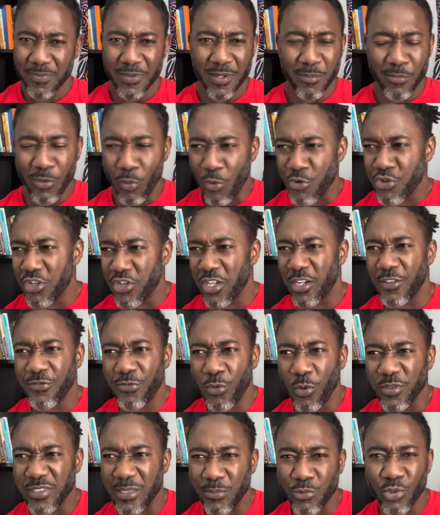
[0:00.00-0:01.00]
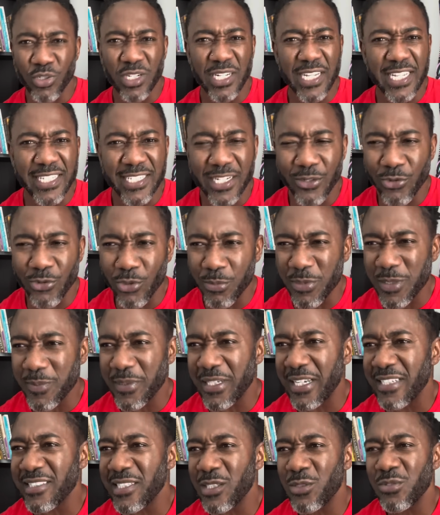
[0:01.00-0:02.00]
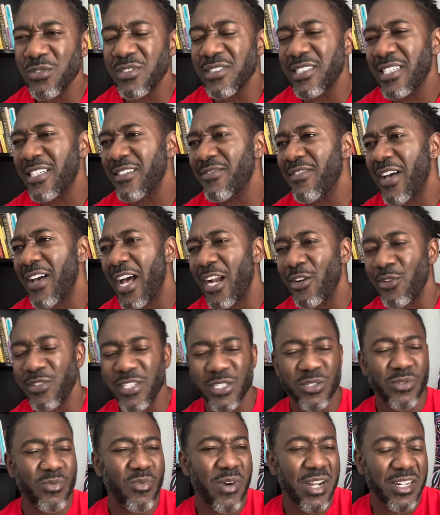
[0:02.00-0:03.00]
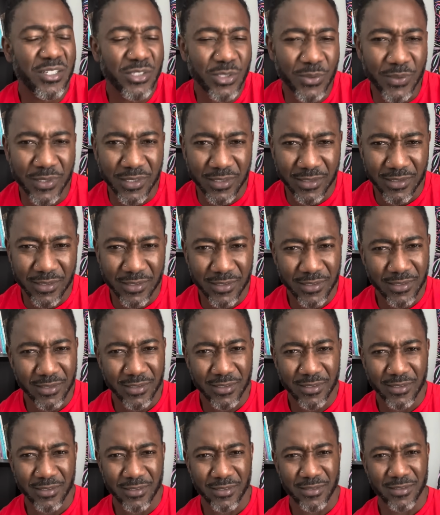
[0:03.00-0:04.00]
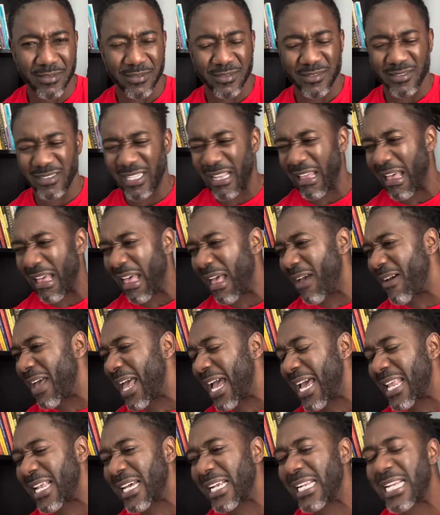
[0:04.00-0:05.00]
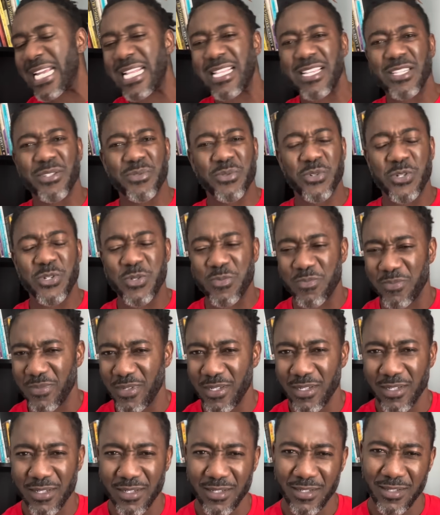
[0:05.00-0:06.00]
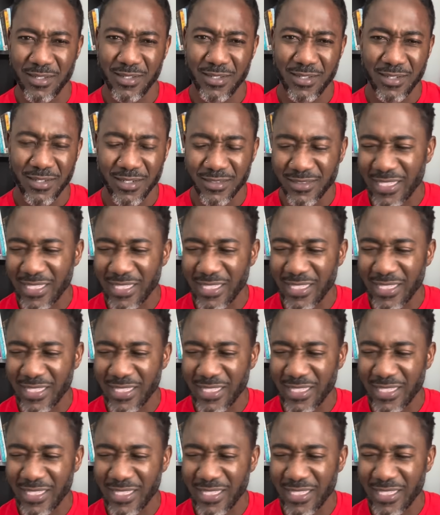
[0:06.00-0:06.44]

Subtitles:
But when you got to force them to clean their room, it's because they don't see the value. They don't want to do it. It's like, I got to clean this room. It's